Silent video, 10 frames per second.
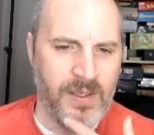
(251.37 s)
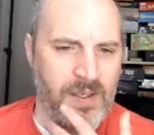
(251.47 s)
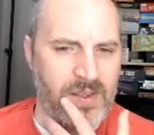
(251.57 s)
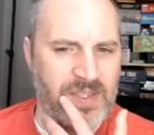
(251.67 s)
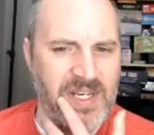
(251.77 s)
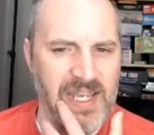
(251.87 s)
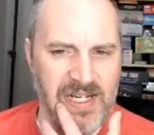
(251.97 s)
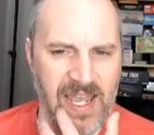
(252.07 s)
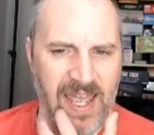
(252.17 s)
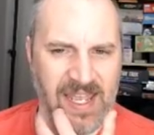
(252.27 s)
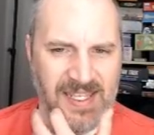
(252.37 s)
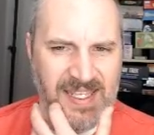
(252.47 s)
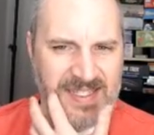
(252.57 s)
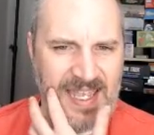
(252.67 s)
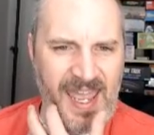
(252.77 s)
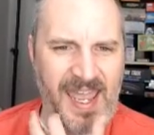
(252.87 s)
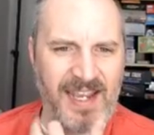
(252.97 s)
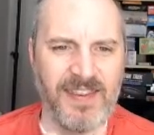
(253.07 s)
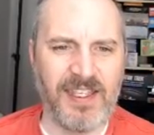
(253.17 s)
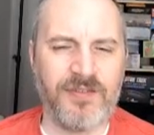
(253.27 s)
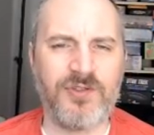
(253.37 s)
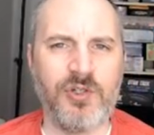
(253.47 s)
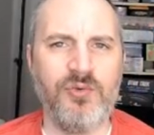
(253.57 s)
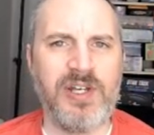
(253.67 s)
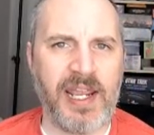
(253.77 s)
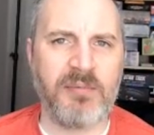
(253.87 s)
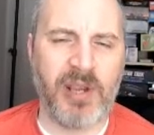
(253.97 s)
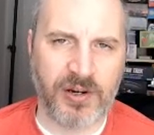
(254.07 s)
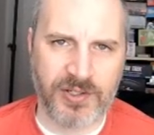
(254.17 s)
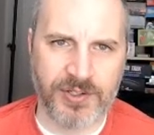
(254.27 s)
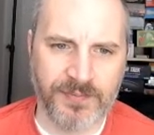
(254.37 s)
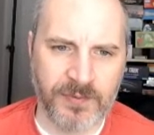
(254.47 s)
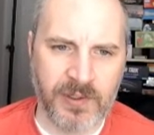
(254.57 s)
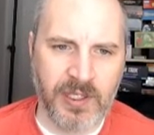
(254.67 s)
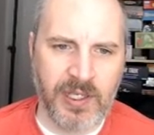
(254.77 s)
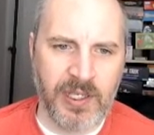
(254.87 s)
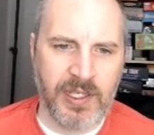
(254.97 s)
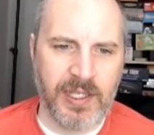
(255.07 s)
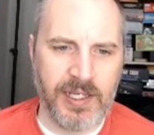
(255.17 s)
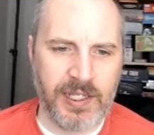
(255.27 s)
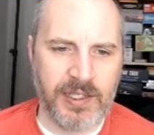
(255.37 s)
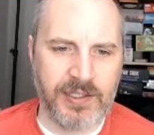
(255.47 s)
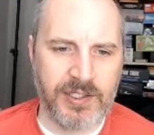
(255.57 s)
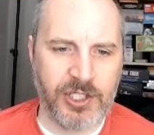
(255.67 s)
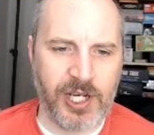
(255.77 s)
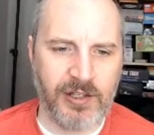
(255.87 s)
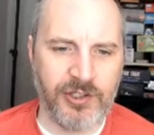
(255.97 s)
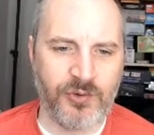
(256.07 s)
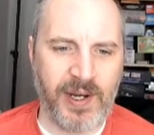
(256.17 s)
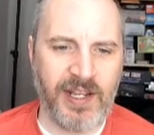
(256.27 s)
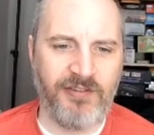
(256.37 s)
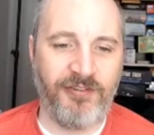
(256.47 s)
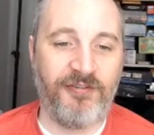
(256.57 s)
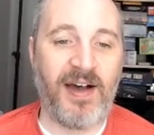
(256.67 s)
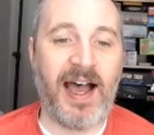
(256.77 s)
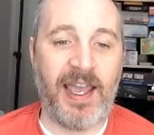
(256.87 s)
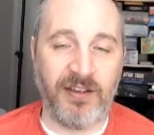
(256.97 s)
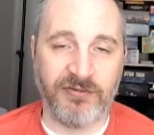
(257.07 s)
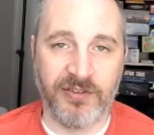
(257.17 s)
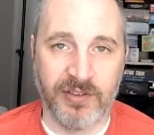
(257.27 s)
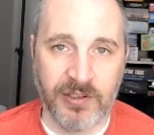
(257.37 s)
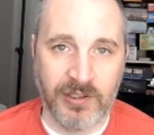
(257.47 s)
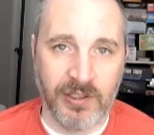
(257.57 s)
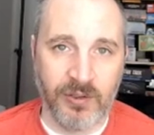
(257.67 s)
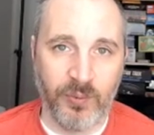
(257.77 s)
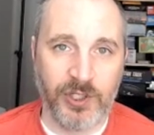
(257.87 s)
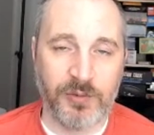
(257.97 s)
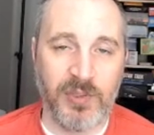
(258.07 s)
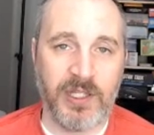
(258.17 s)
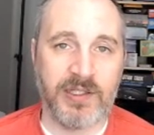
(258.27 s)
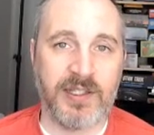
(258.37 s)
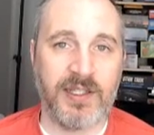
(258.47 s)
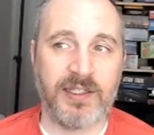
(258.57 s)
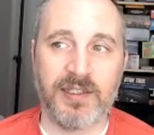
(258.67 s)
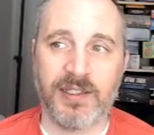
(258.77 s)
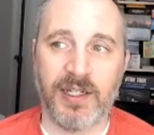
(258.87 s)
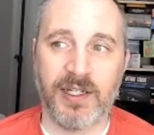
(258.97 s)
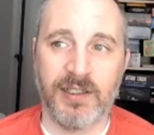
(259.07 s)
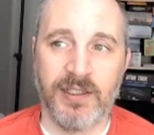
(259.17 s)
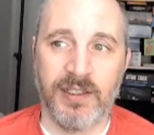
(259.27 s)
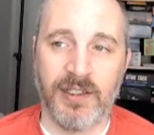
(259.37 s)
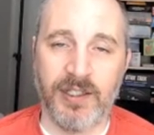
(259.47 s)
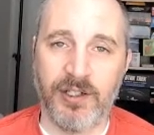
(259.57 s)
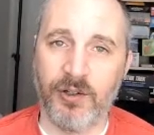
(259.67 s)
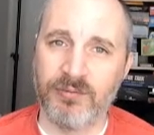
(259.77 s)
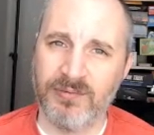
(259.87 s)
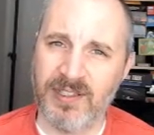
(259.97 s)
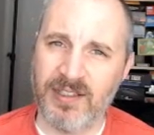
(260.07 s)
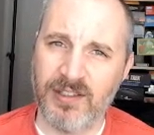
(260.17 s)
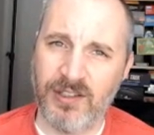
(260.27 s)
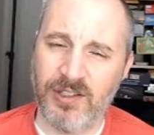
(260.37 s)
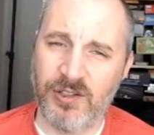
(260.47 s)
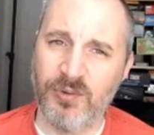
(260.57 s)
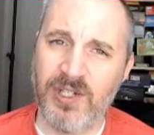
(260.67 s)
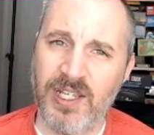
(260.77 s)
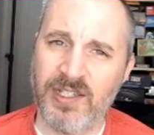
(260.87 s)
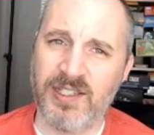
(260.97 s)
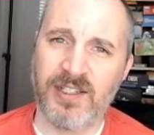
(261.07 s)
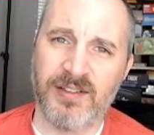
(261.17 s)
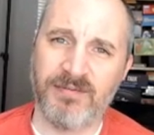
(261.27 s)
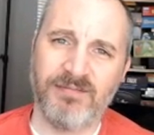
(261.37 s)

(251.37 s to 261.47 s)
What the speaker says: The night hag is a hag that gives you nightmares. It is challenge rating 5, which means that, you need to...